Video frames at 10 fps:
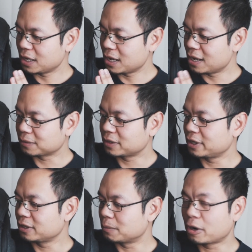out
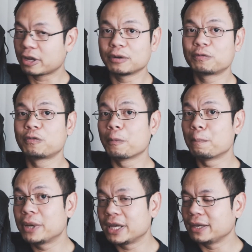there in the market for
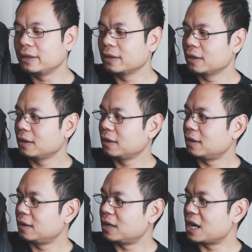me.
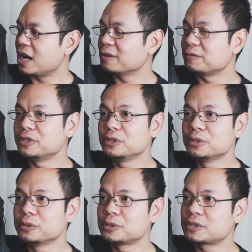I have
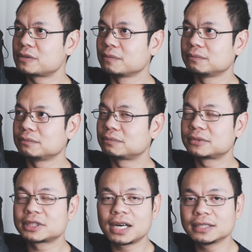used
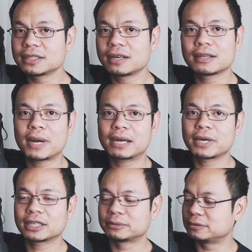tons of other
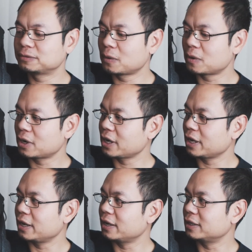backpacks before,
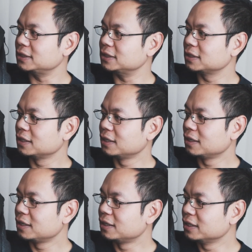and
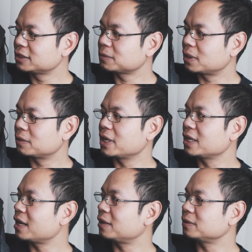this one right
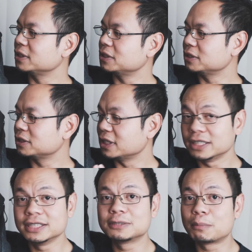now
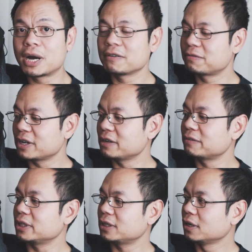is my
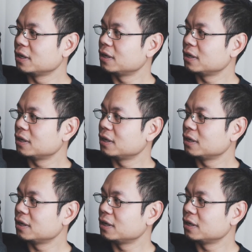favorite.